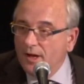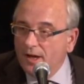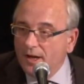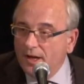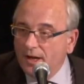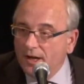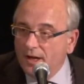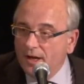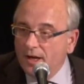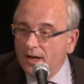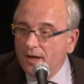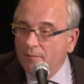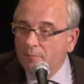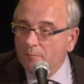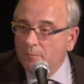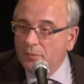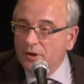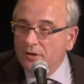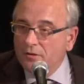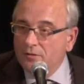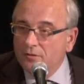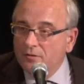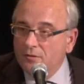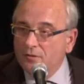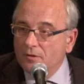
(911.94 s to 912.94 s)
uh,
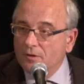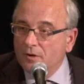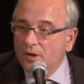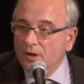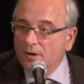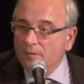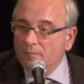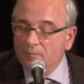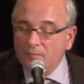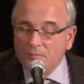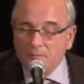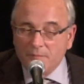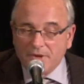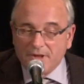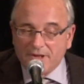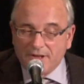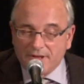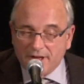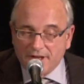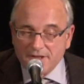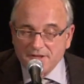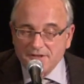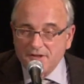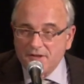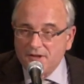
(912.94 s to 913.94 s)
but um,
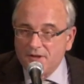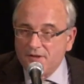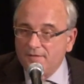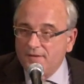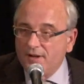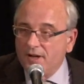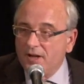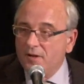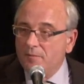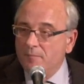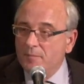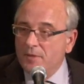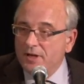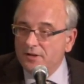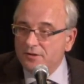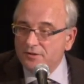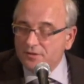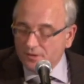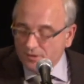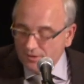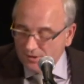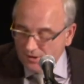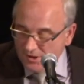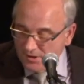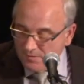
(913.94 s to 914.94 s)
because of the
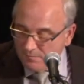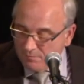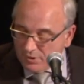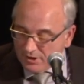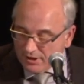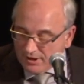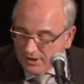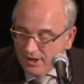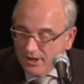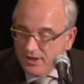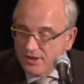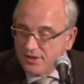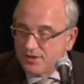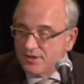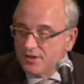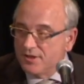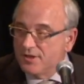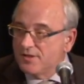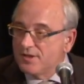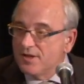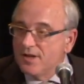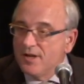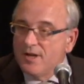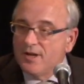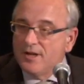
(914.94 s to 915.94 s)
developmental
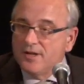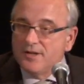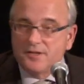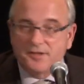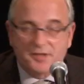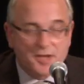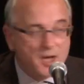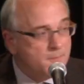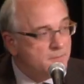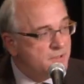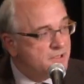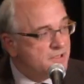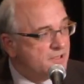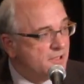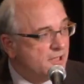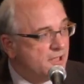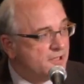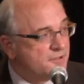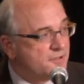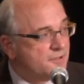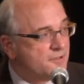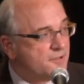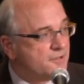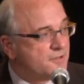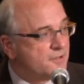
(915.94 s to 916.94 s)
implications, some
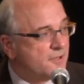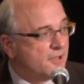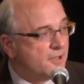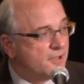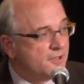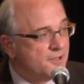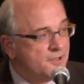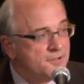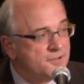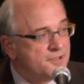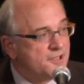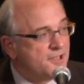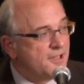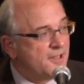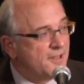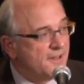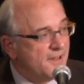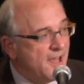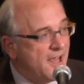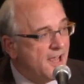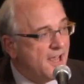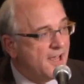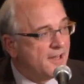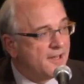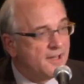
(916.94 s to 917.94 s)
assessors are using
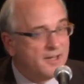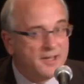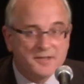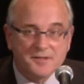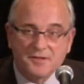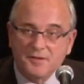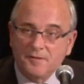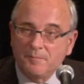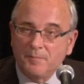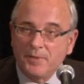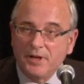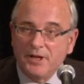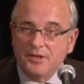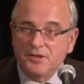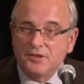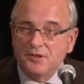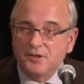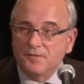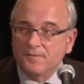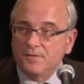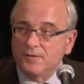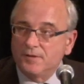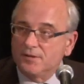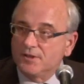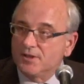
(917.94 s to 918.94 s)
that as a
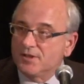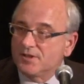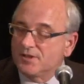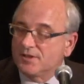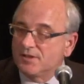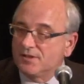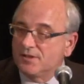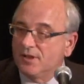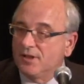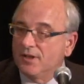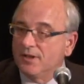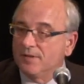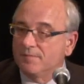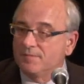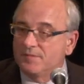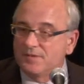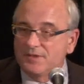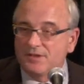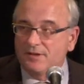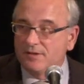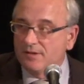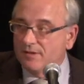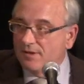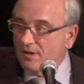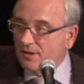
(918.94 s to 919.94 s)
basis for just uh,
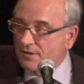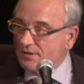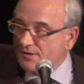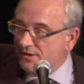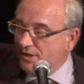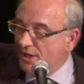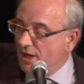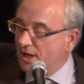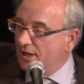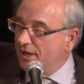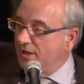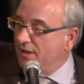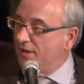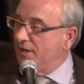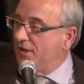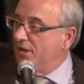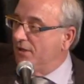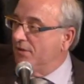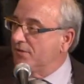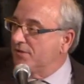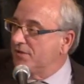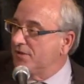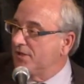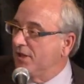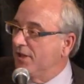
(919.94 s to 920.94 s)
signing the
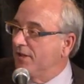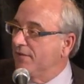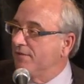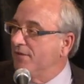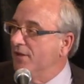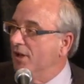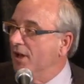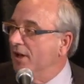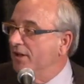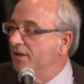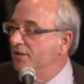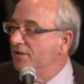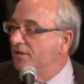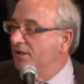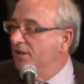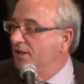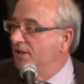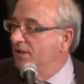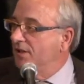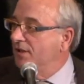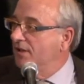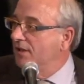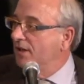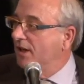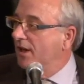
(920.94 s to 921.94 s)
OCF
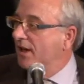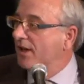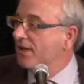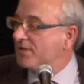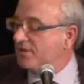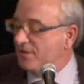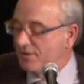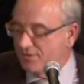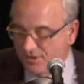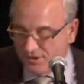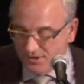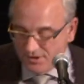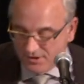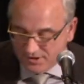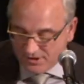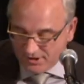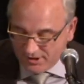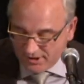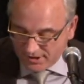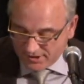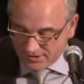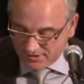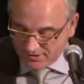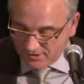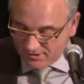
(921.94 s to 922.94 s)
19 as a
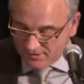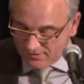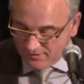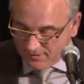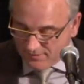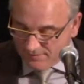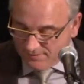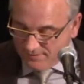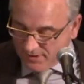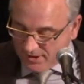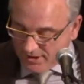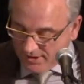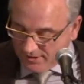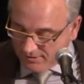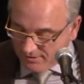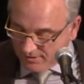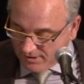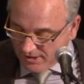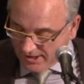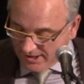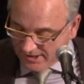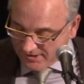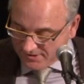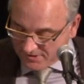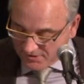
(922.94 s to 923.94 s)
GCS uh, of 9 or
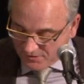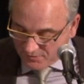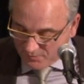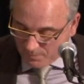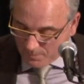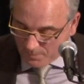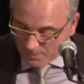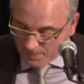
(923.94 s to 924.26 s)
less.